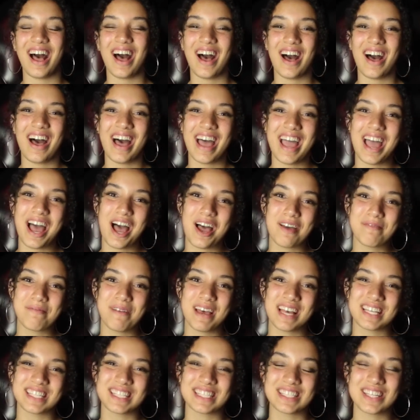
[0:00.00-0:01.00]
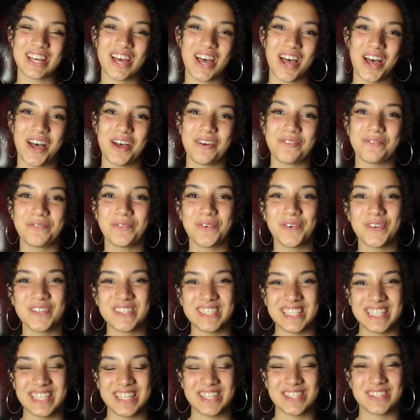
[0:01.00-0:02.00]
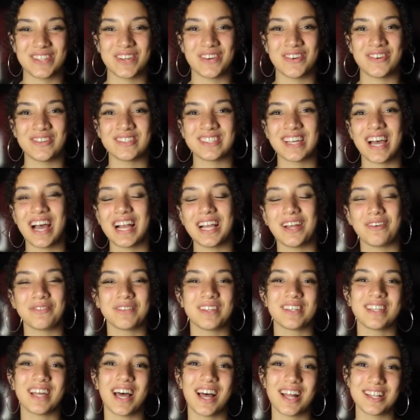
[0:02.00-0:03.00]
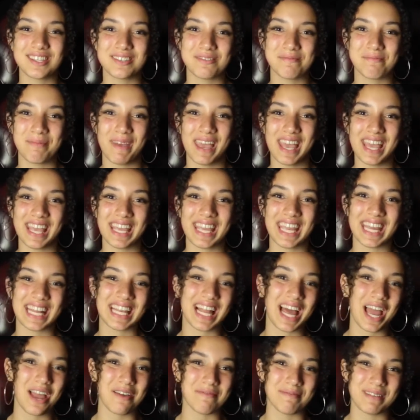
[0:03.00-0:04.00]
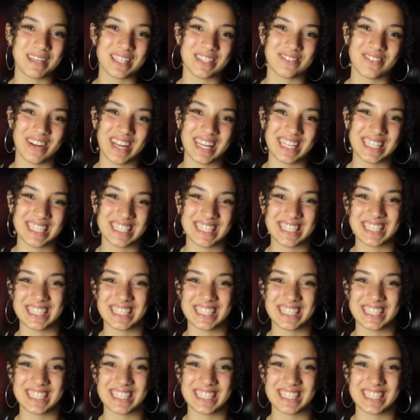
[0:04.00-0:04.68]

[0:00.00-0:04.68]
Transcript: Hi, I'm Esther. I'm 14 years old. I love to dance and bake, and I am mixed race.